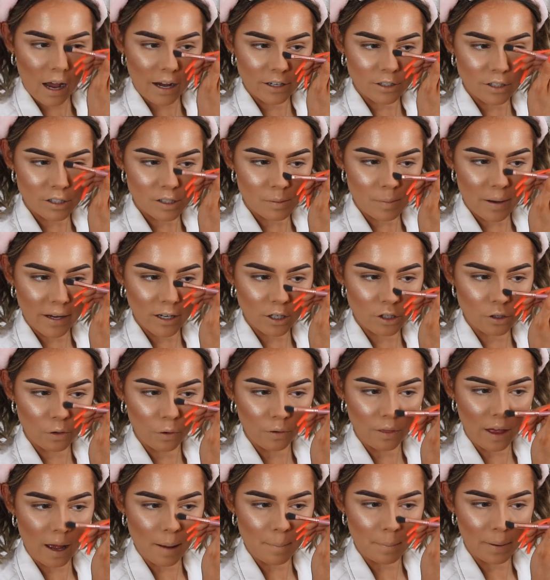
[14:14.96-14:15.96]
I just make
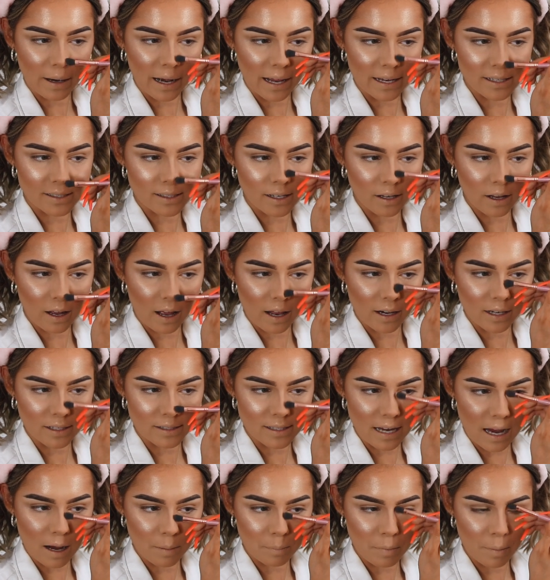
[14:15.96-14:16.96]
sure that I'm placing color
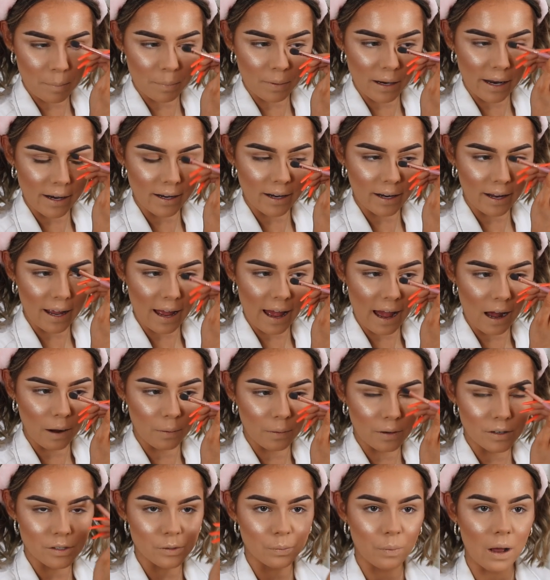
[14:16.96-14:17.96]
down but blending it
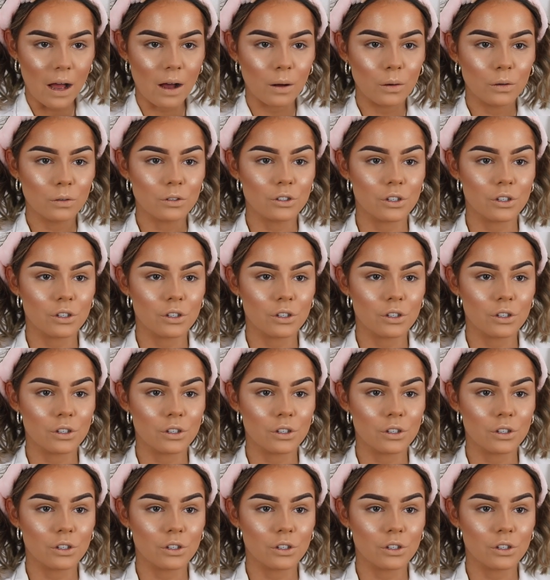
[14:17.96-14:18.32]
out as well,